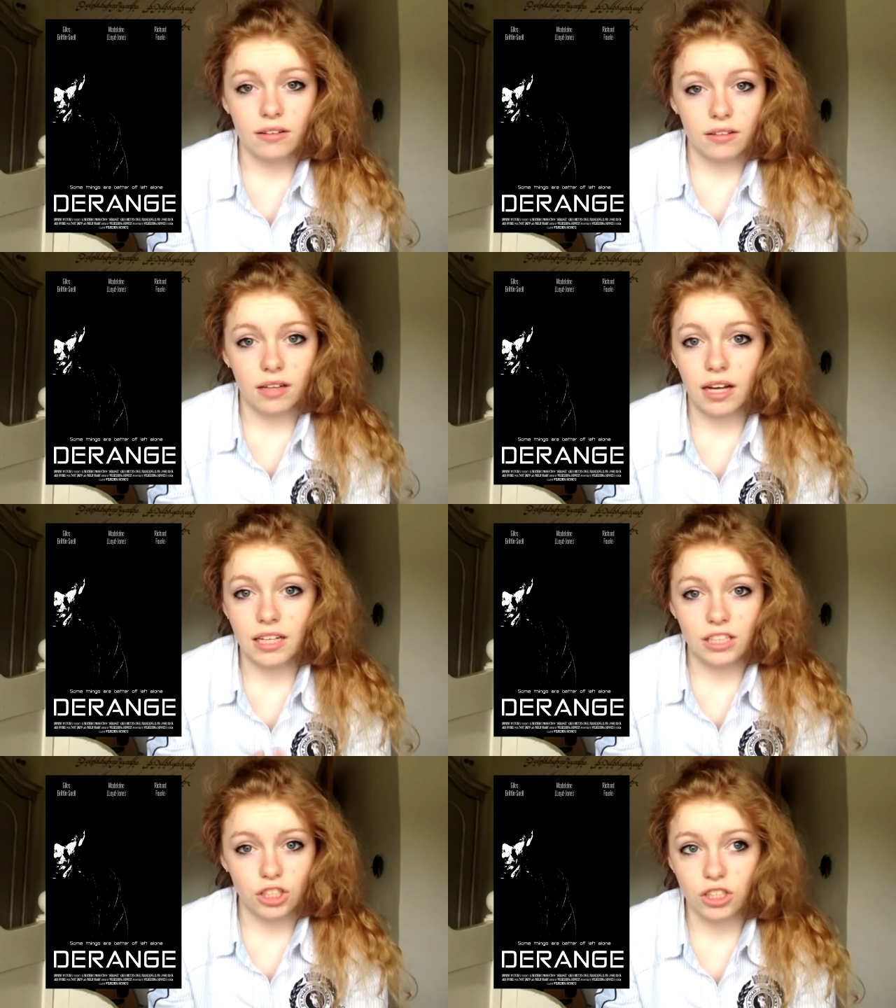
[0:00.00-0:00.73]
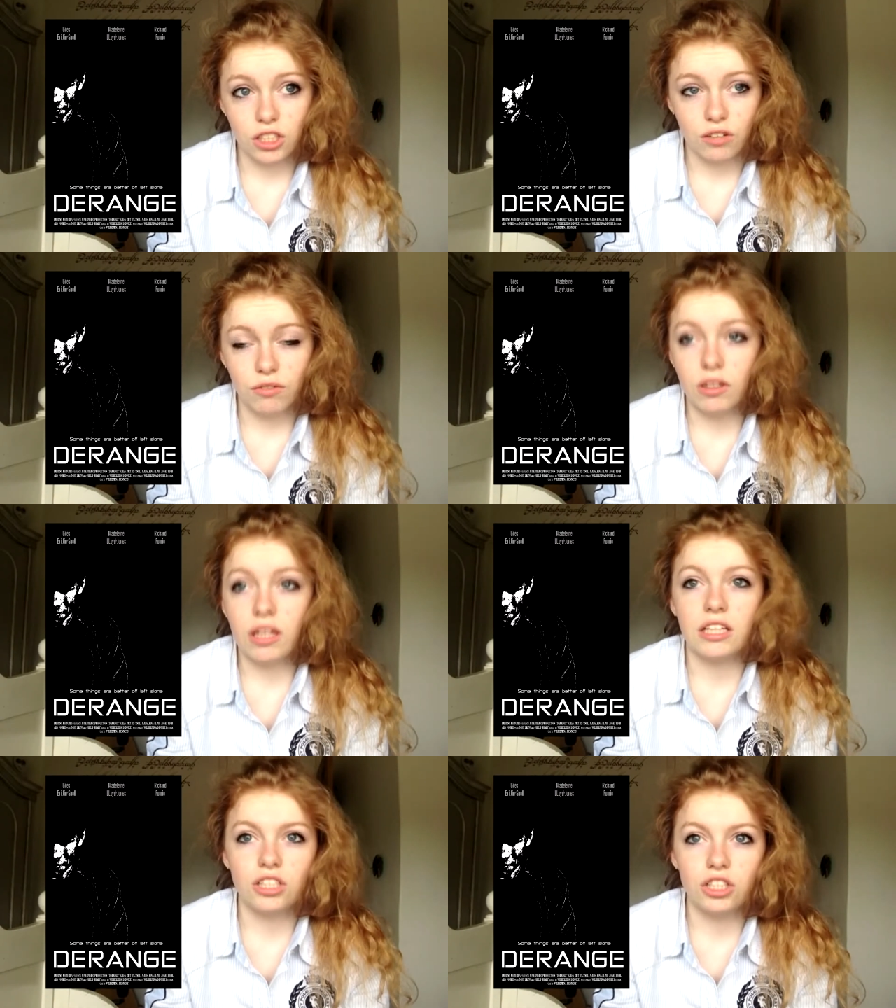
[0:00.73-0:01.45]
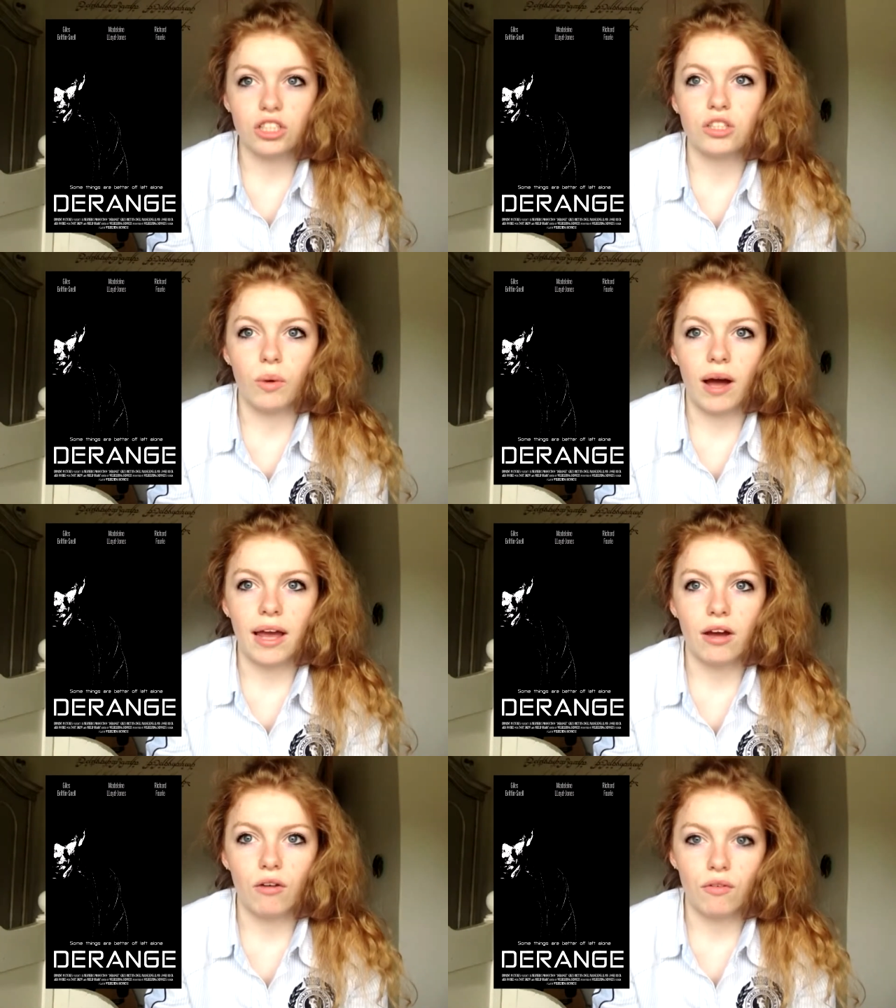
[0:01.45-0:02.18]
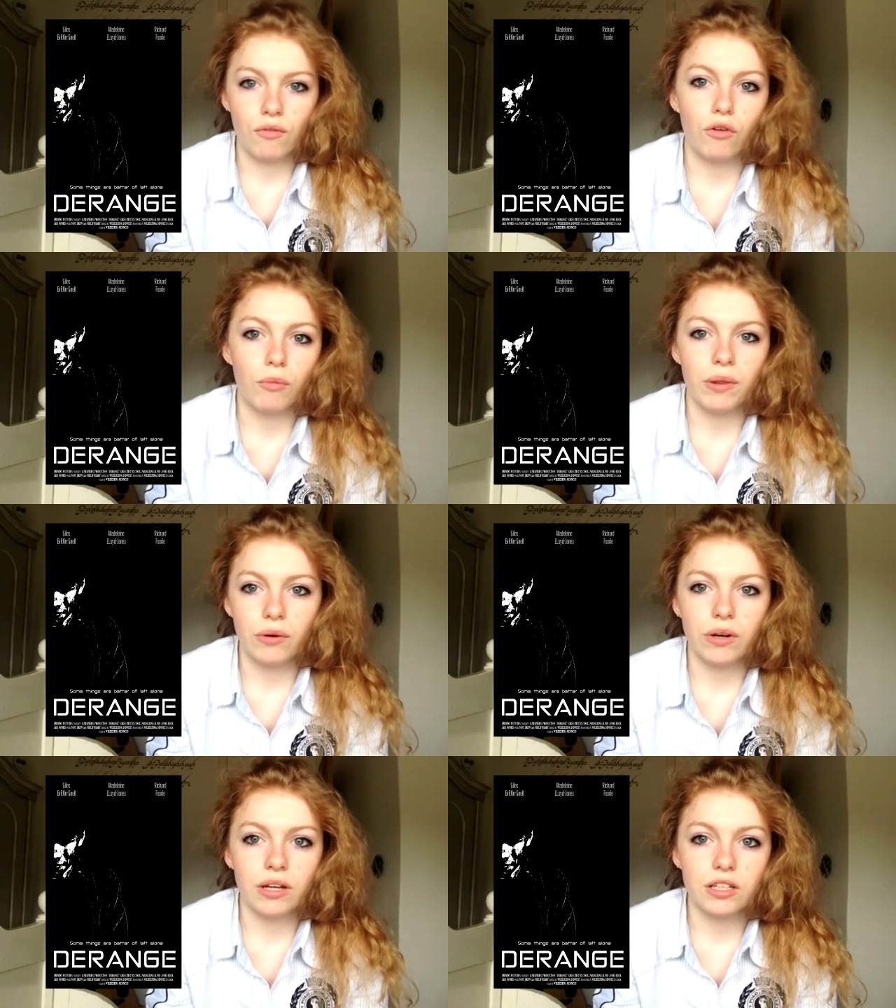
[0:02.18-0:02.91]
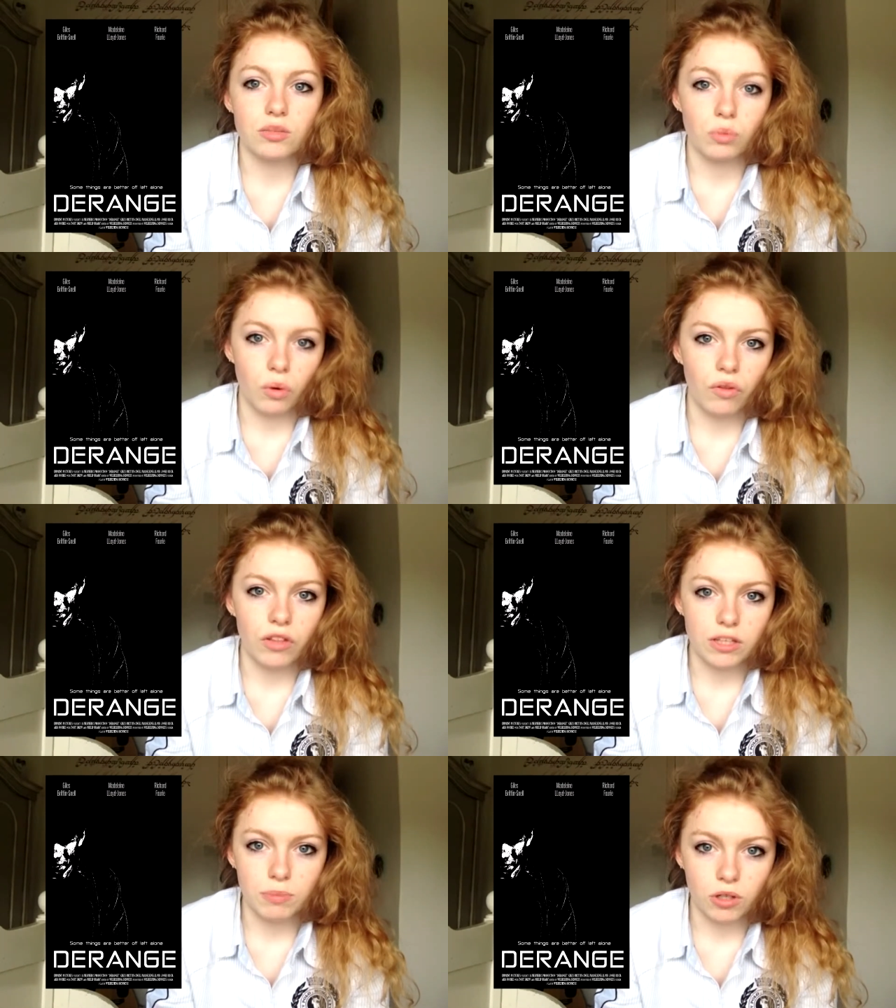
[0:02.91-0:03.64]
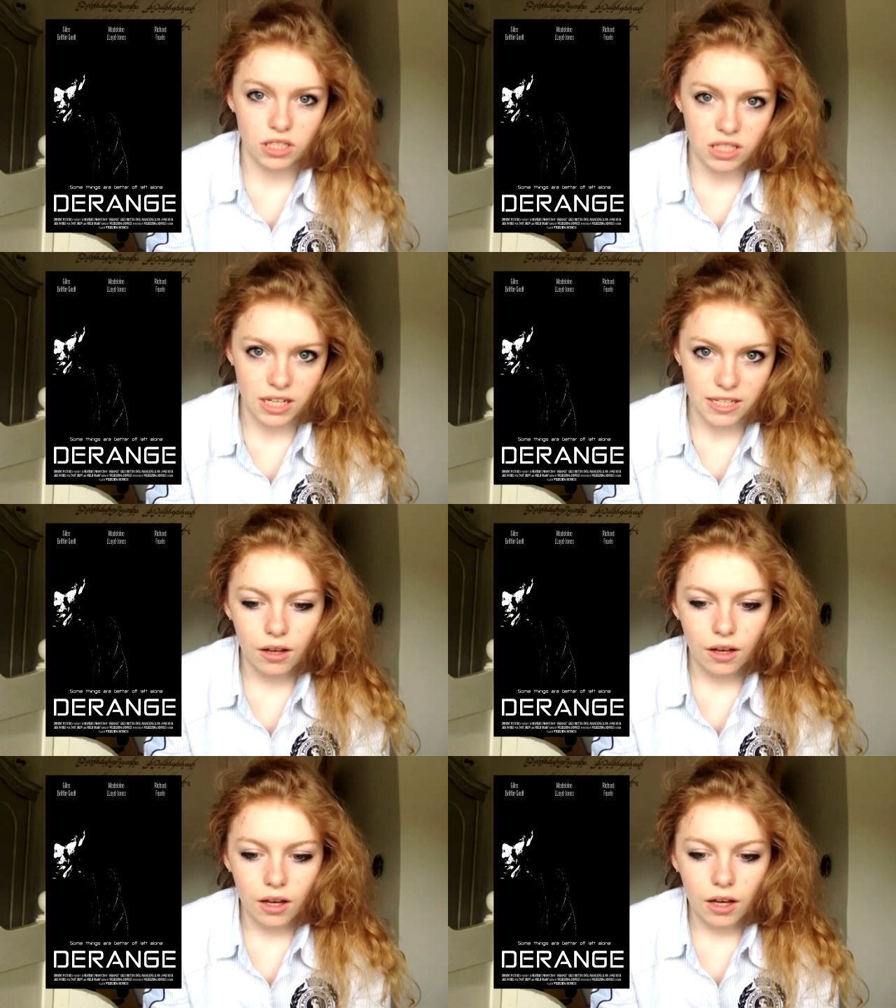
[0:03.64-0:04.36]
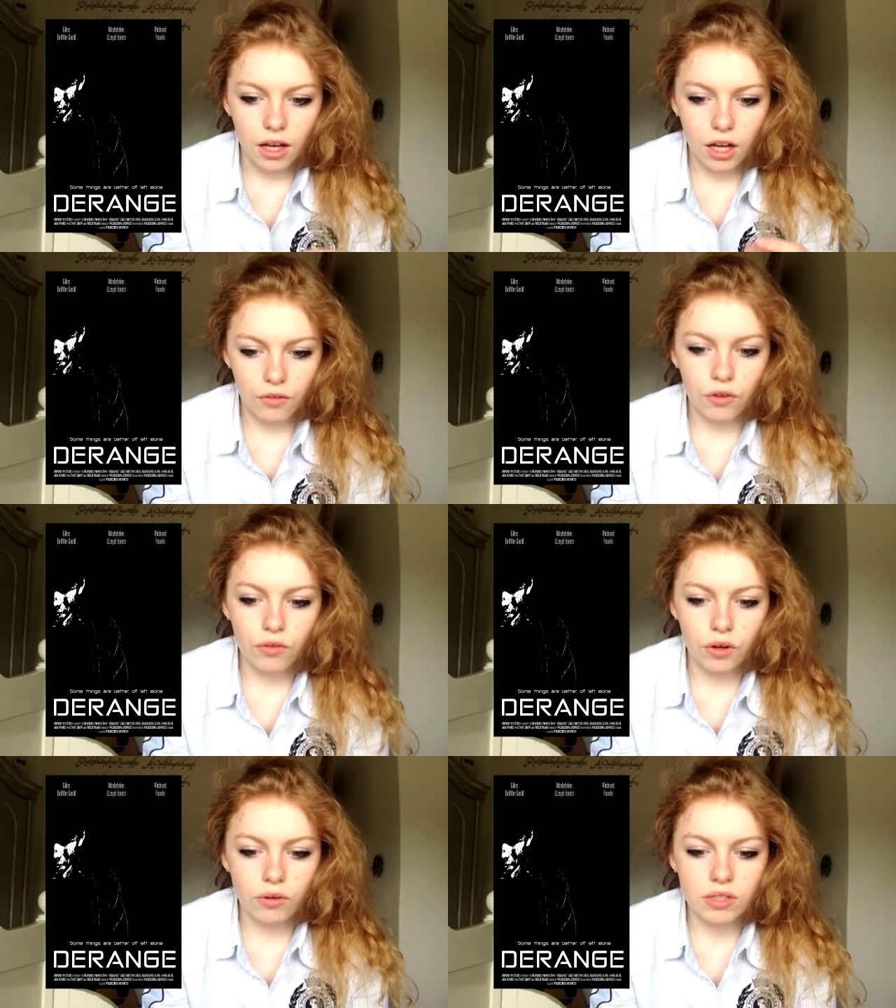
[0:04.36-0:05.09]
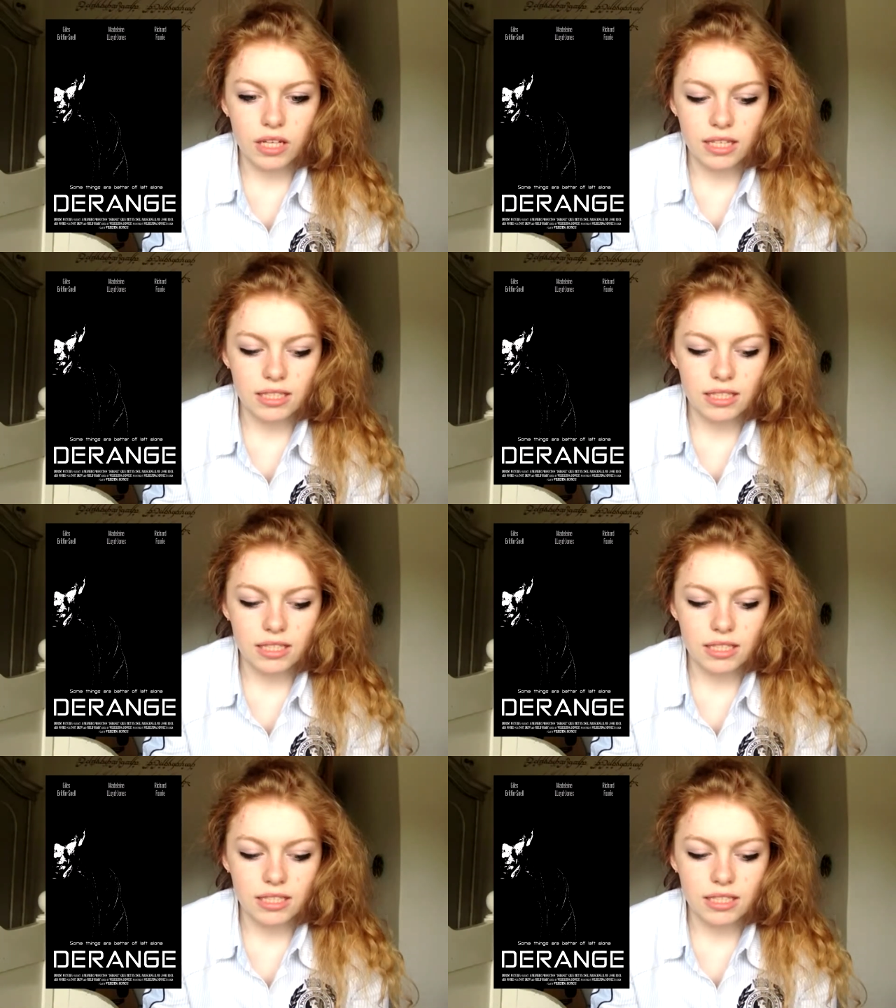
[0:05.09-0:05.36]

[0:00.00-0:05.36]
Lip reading: and it's just a way of informing the audience what this product is. If you've noticed,